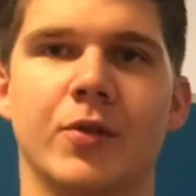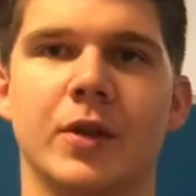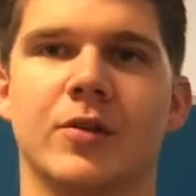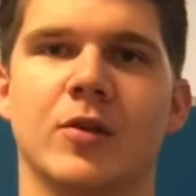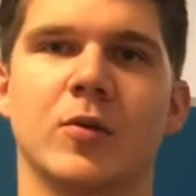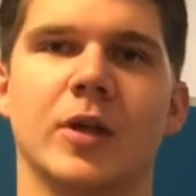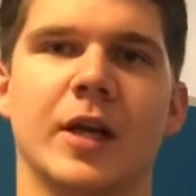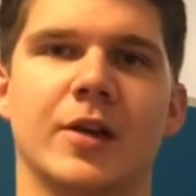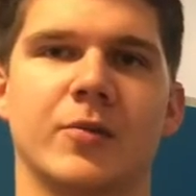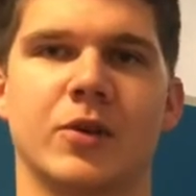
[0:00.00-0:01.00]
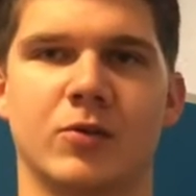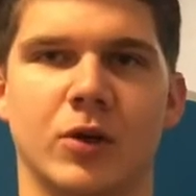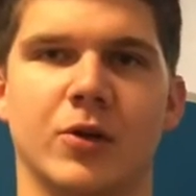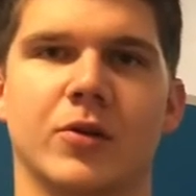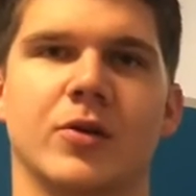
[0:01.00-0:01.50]
going to win Heisman as
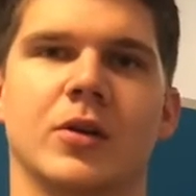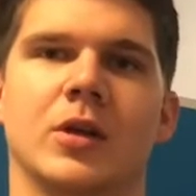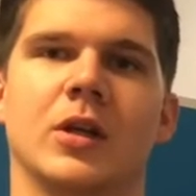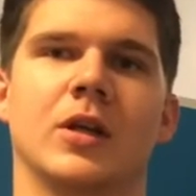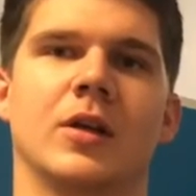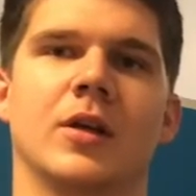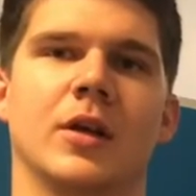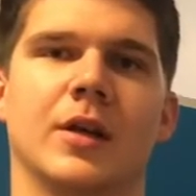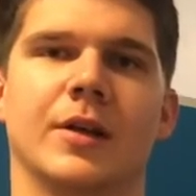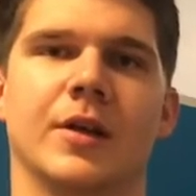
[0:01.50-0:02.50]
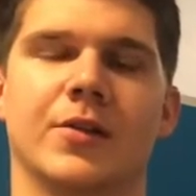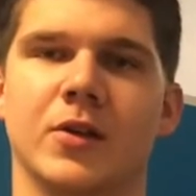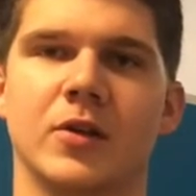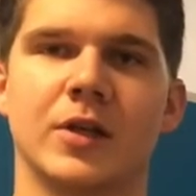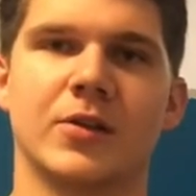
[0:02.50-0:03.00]
well. And see
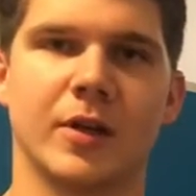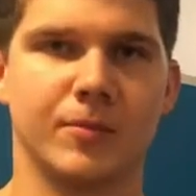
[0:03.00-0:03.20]
you next time.